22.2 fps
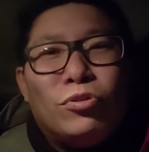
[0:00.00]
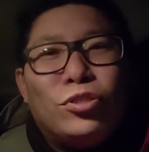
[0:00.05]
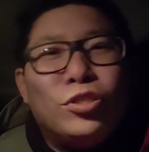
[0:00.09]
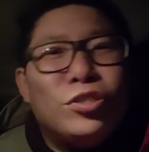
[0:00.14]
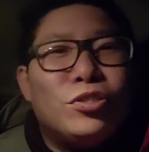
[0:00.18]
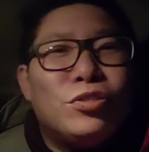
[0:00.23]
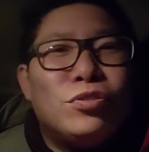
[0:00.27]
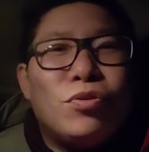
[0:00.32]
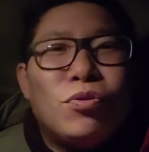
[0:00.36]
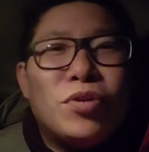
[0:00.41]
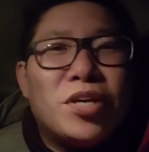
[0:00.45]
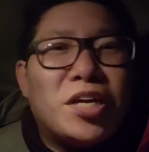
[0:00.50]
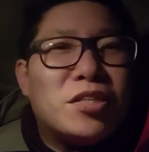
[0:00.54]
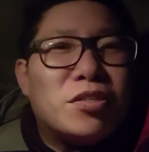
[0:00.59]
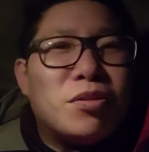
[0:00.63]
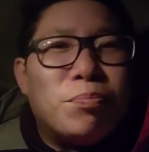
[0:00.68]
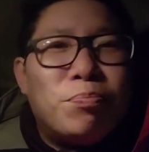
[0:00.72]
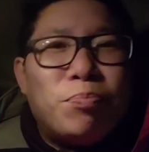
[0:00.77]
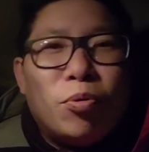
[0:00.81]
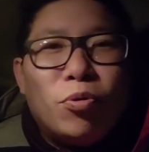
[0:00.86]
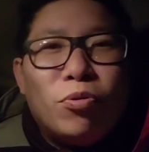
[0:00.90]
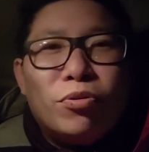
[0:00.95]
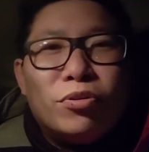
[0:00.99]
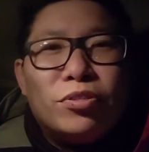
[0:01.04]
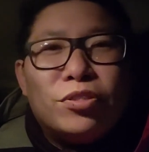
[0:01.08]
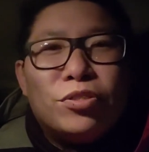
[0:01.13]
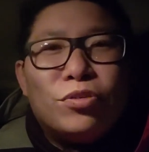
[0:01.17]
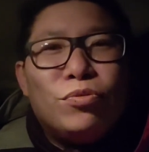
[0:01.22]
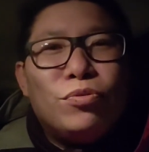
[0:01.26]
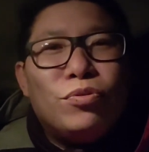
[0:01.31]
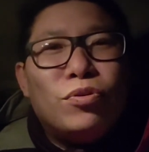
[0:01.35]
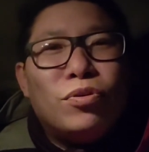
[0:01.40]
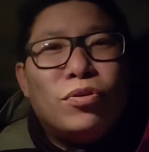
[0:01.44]
Just look at the birds
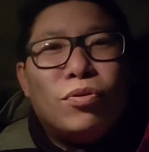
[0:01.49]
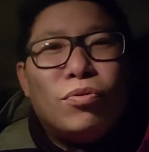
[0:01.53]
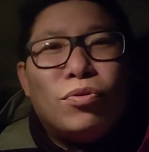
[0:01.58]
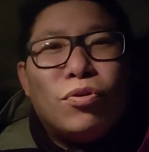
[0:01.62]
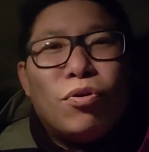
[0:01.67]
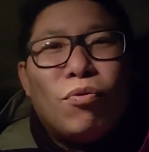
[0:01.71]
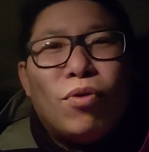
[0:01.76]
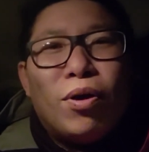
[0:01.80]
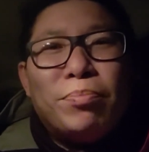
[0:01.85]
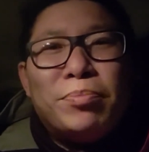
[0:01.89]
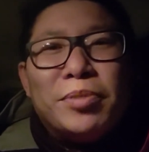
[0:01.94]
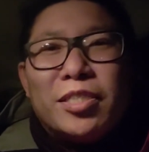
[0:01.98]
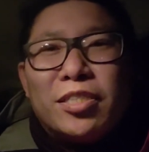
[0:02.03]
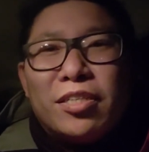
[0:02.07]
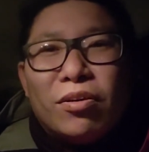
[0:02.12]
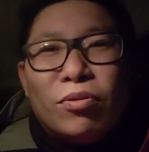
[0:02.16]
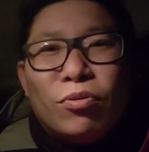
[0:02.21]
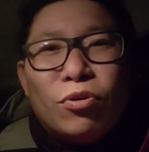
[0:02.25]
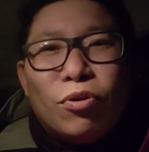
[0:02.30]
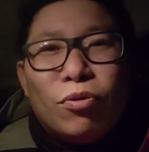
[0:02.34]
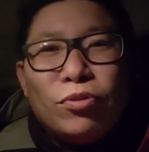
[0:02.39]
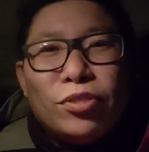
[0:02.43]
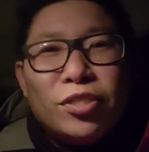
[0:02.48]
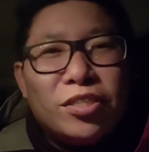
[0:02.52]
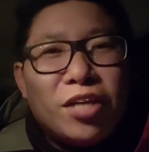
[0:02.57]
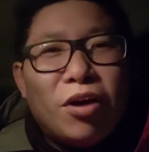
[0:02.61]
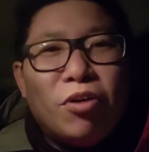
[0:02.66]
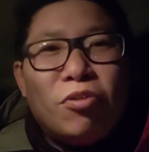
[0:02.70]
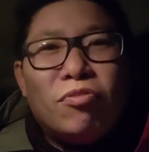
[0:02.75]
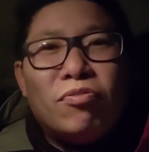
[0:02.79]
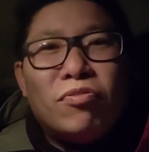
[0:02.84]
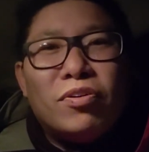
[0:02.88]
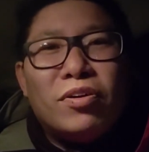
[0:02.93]
who, who go up, who go
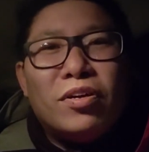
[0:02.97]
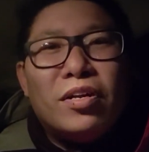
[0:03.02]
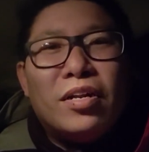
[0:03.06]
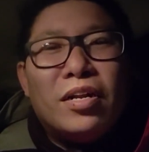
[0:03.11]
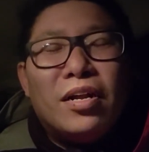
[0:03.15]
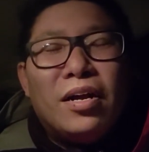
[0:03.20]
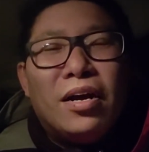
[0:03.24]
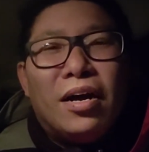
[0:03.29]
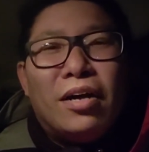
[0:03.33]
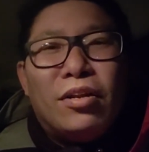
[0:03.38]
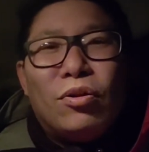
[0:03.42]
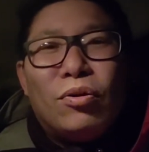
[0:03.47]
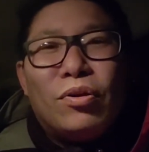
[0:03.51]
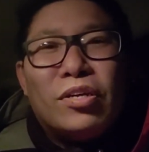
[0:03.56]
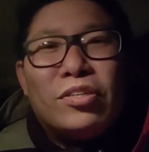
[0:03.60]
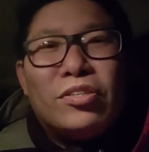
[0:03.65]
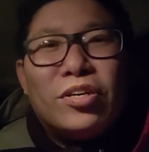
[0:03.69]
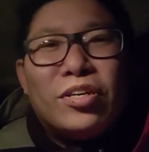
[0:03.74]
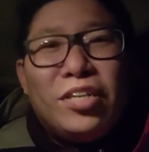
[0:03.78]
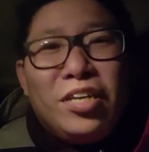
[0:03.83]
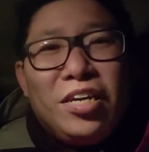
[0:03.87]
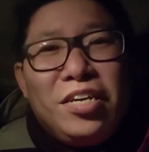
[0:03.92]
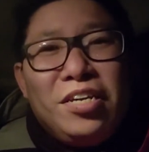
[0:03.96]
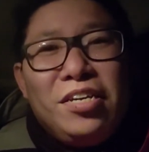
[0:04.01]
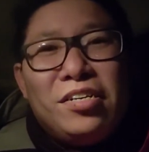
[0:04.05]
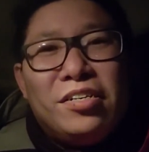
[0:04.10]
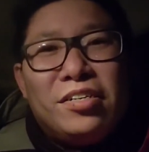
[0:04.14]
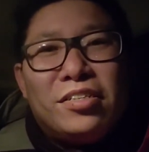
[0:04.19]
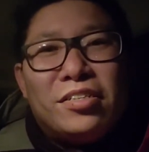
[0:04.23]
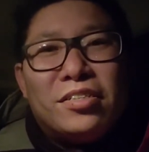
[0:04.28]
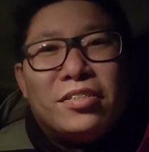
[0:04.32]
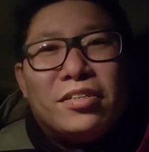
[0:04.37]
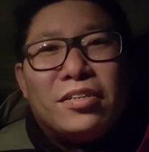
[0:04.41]
south. I uh, look at the
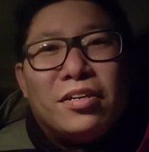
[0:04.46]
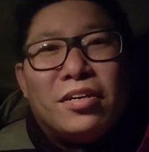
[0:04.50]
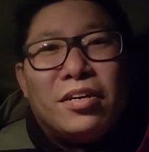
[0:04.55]
geese.